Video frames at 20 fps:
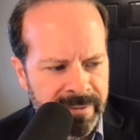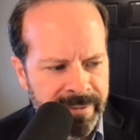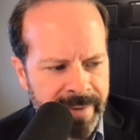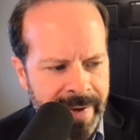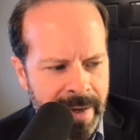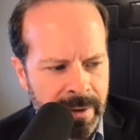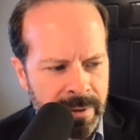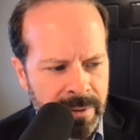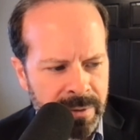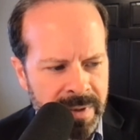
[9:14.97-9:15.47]

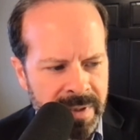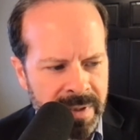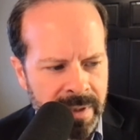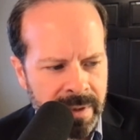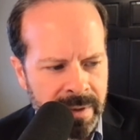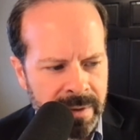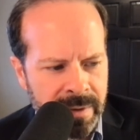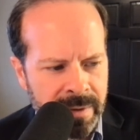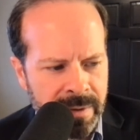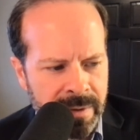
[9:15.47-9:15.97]
found
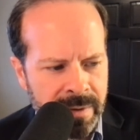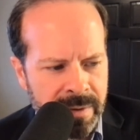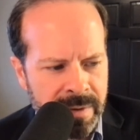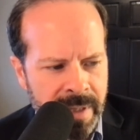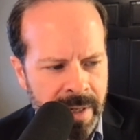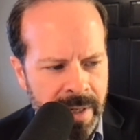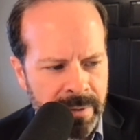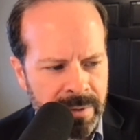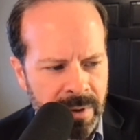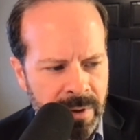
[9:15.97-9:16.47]
in
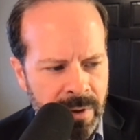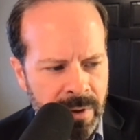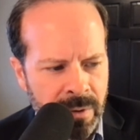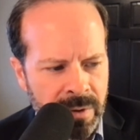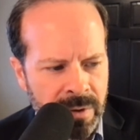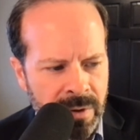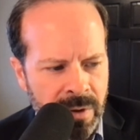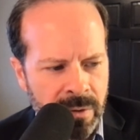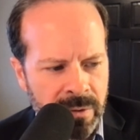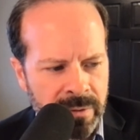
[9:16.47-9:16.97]
South
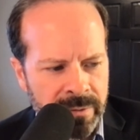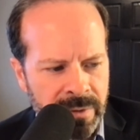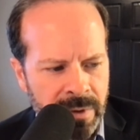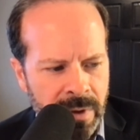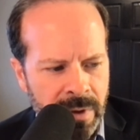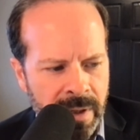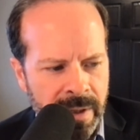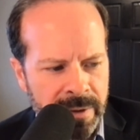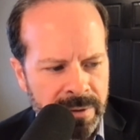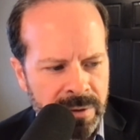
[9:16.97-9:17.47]
Dakota Code of
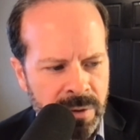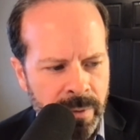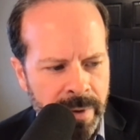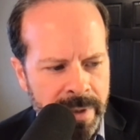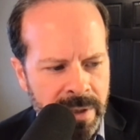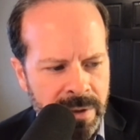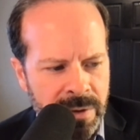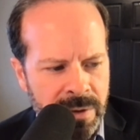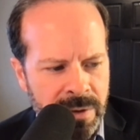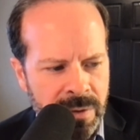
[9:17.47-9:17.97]
Law
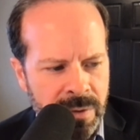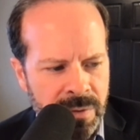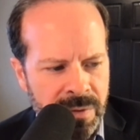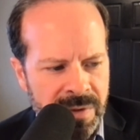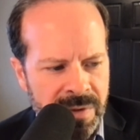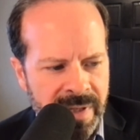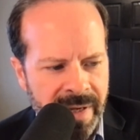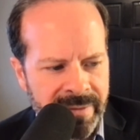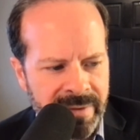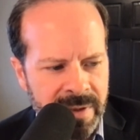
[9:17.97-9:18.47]

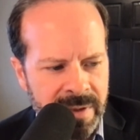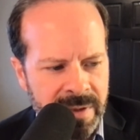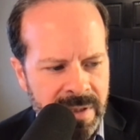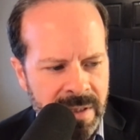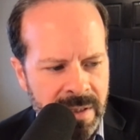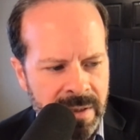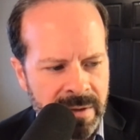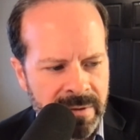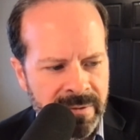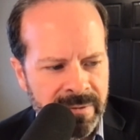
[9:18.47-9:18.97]

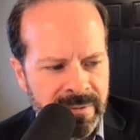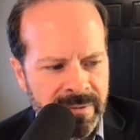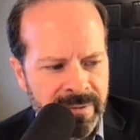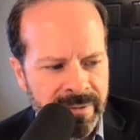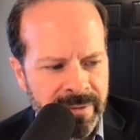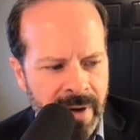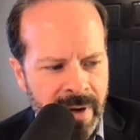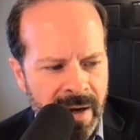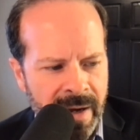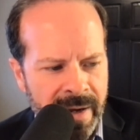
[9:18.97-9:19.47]

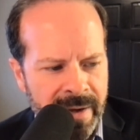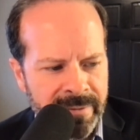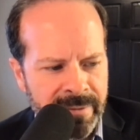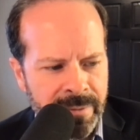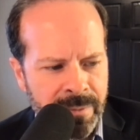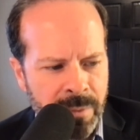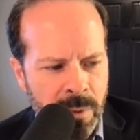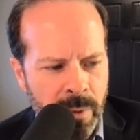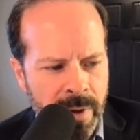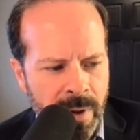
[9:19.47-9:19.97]

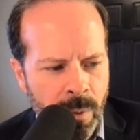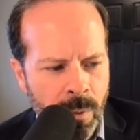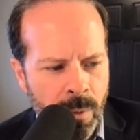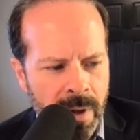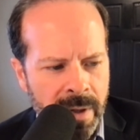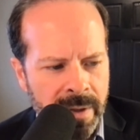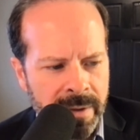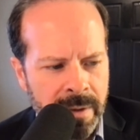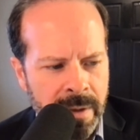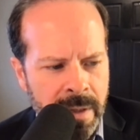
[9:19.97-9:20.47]

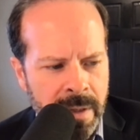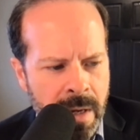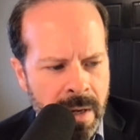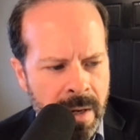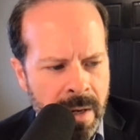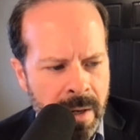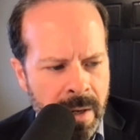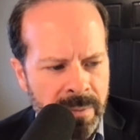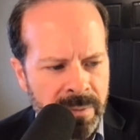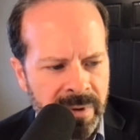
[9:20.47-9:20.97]
2217.5.1,
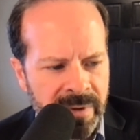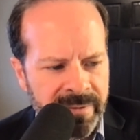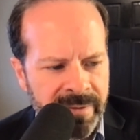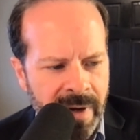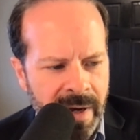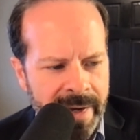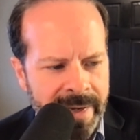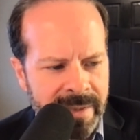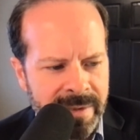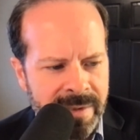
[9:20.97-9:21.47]

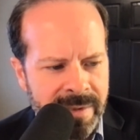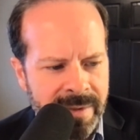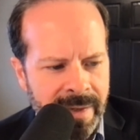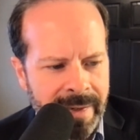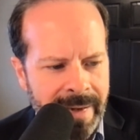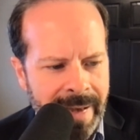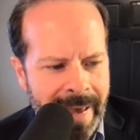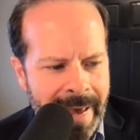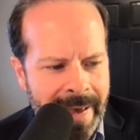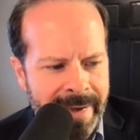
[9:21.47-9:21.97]
provides
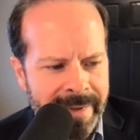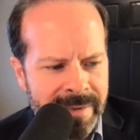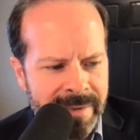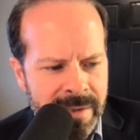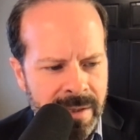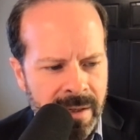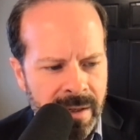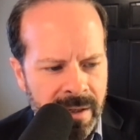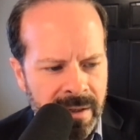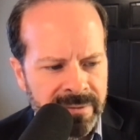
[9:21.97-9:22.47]
that as
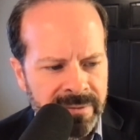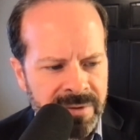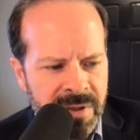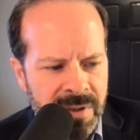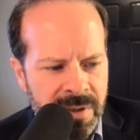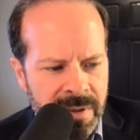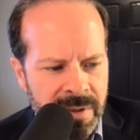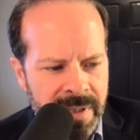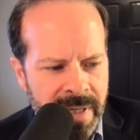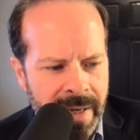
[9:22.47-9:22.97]
of
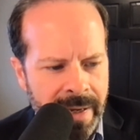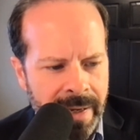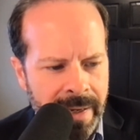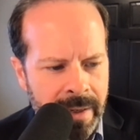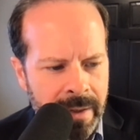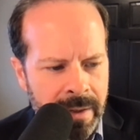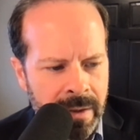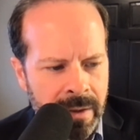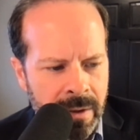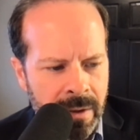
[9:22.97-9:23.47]

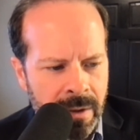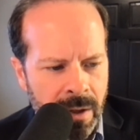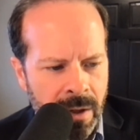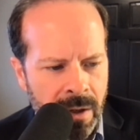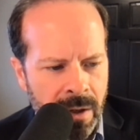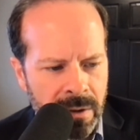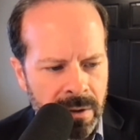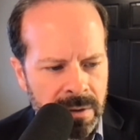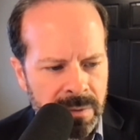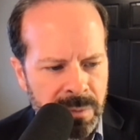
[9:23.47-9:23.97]
today,
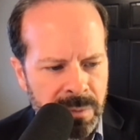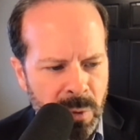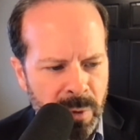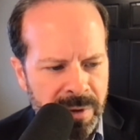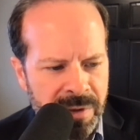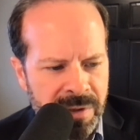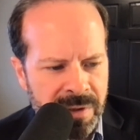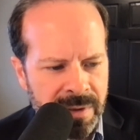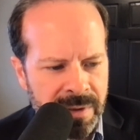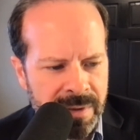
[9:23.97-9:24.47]
all
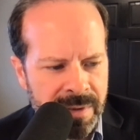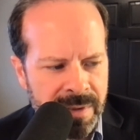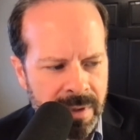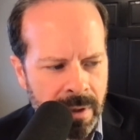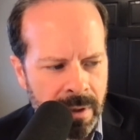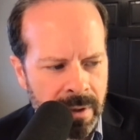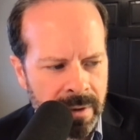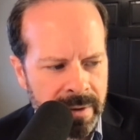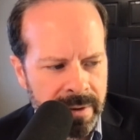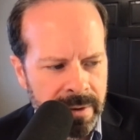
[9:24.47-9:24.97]
abortions
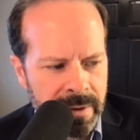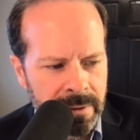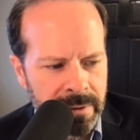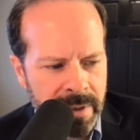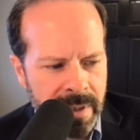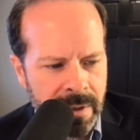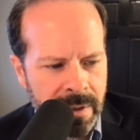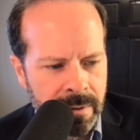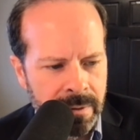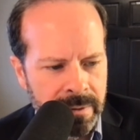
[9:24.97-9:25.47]
are
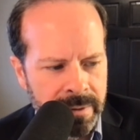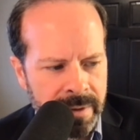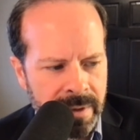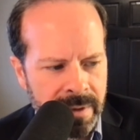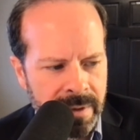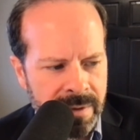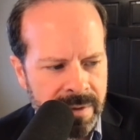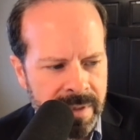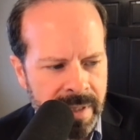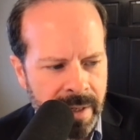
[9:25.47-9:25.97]
illegal
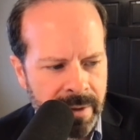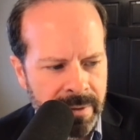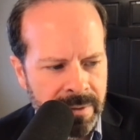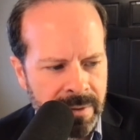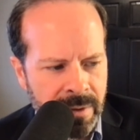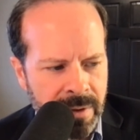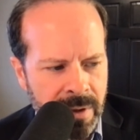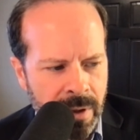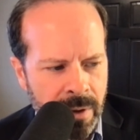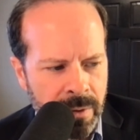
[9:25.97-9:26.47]
in South
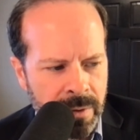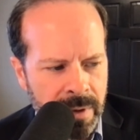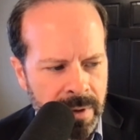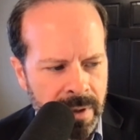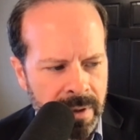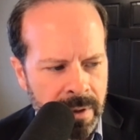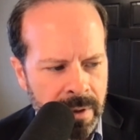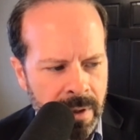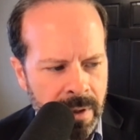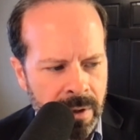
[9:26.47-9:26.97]

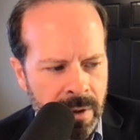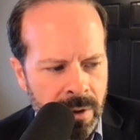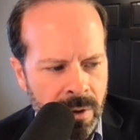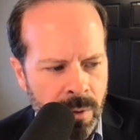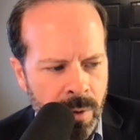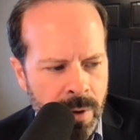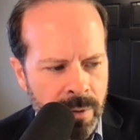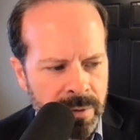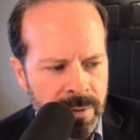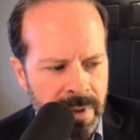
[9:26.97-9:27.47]
Dakota,
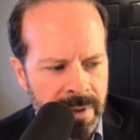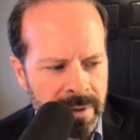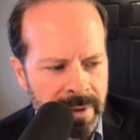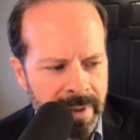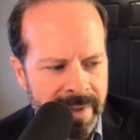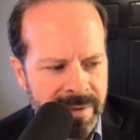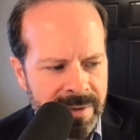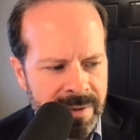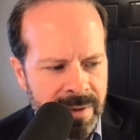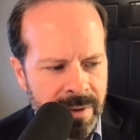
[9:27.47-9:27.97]
quote,
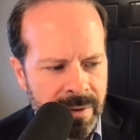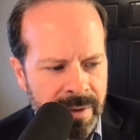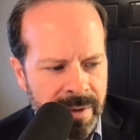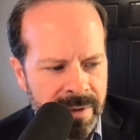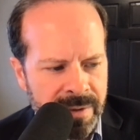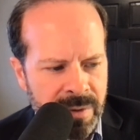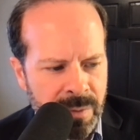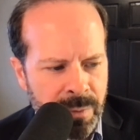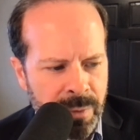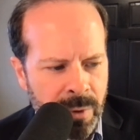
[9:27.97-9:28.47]
unless there
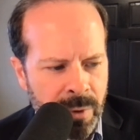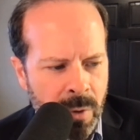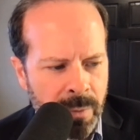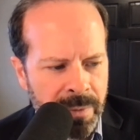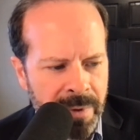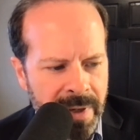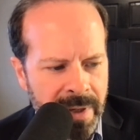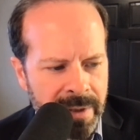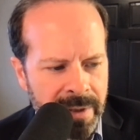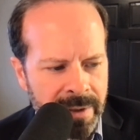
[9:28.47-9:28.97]
is
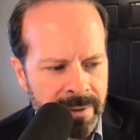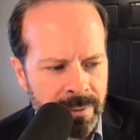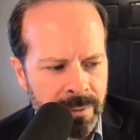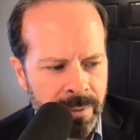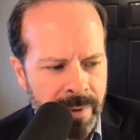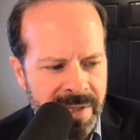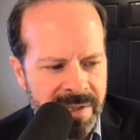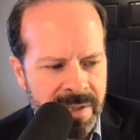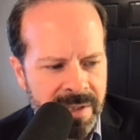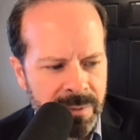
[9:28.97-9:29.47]
appropriate and
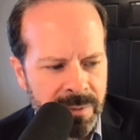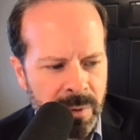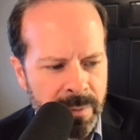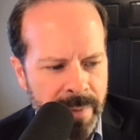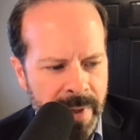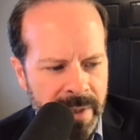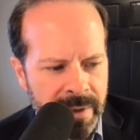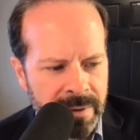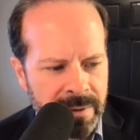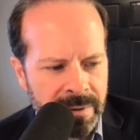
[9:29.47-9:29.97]
reasonable
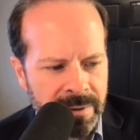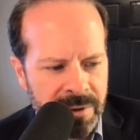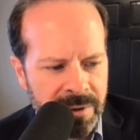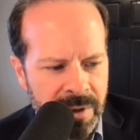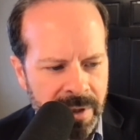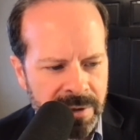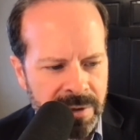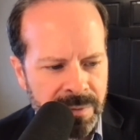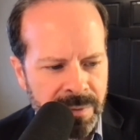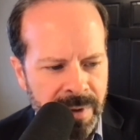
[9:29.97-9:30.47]
medical
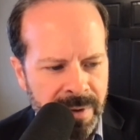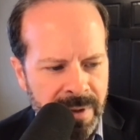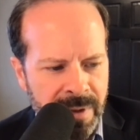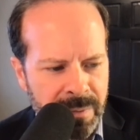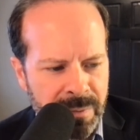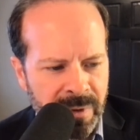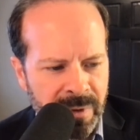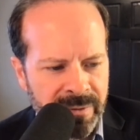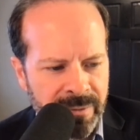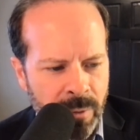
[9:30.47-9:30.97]
judgment
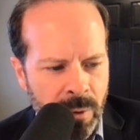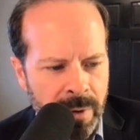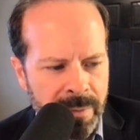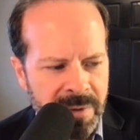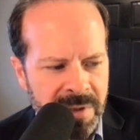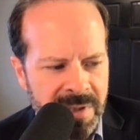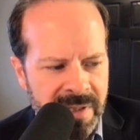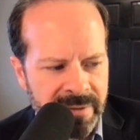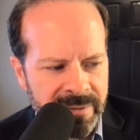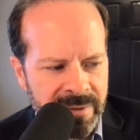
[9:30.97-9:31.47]
that
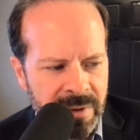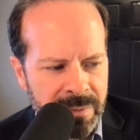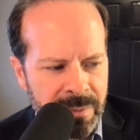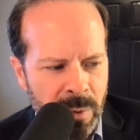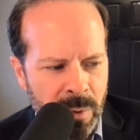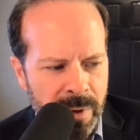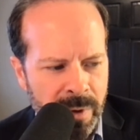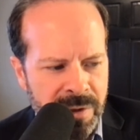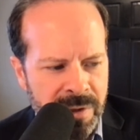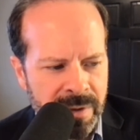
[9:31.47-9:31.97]
performance of an
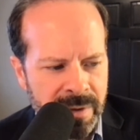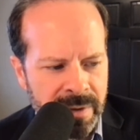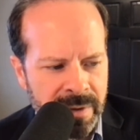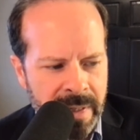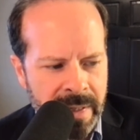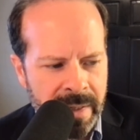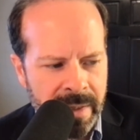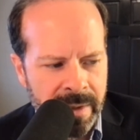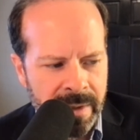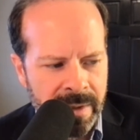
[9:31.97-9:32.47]
abortion
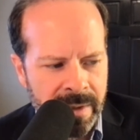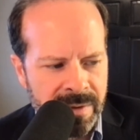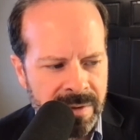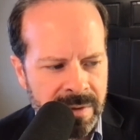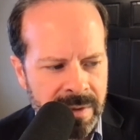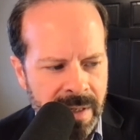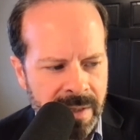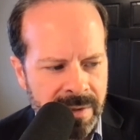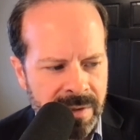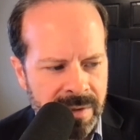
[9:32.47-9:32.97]

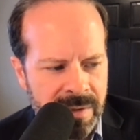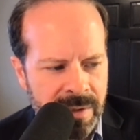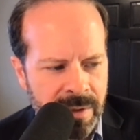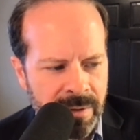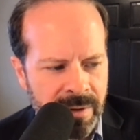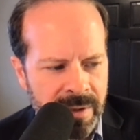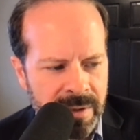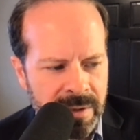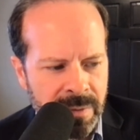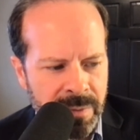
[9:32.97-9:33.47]
is
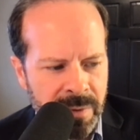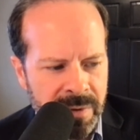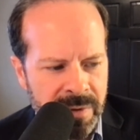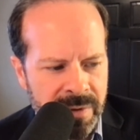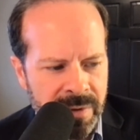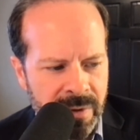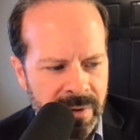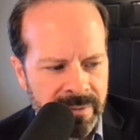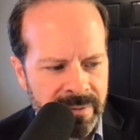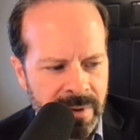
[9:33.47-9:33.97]
necessary to
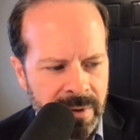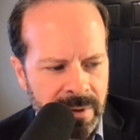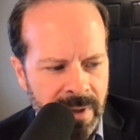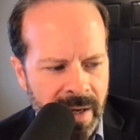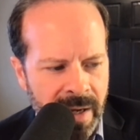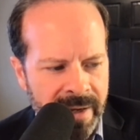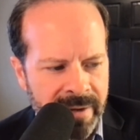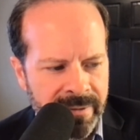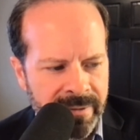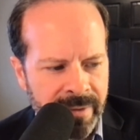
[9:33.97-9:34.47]
preserve the
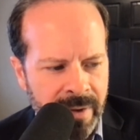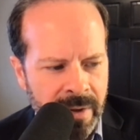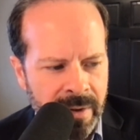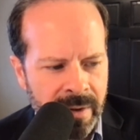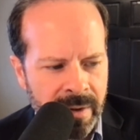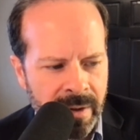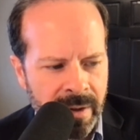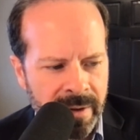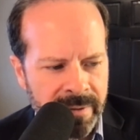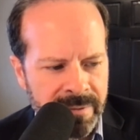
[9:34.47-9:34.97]
life
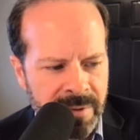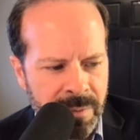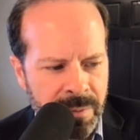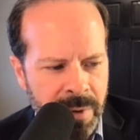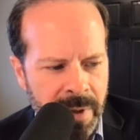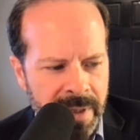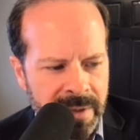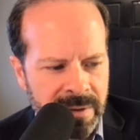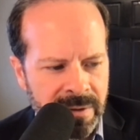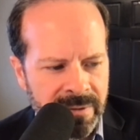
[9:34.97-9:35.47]
of the
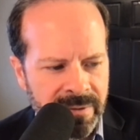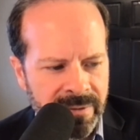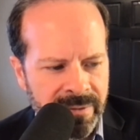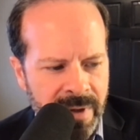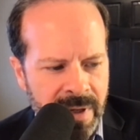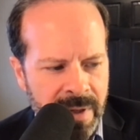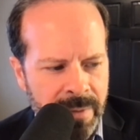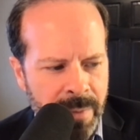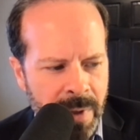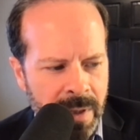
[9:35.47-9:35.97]
pregnant
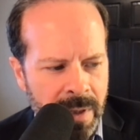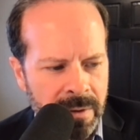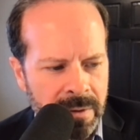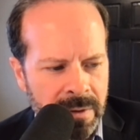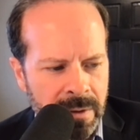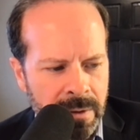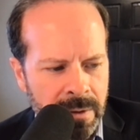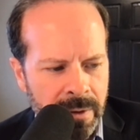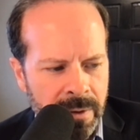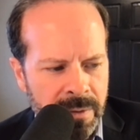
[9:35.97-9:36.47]

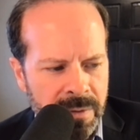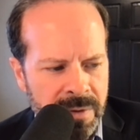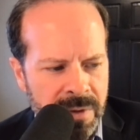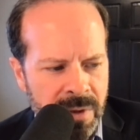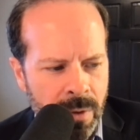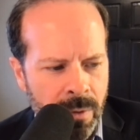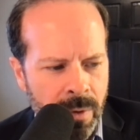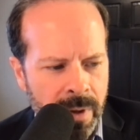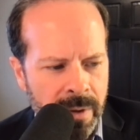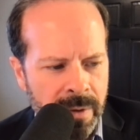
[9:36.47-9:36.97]
female, close
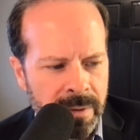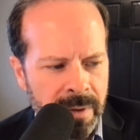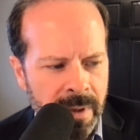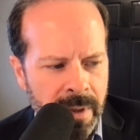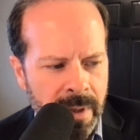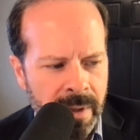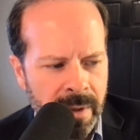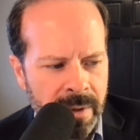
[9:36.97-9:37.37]
quote.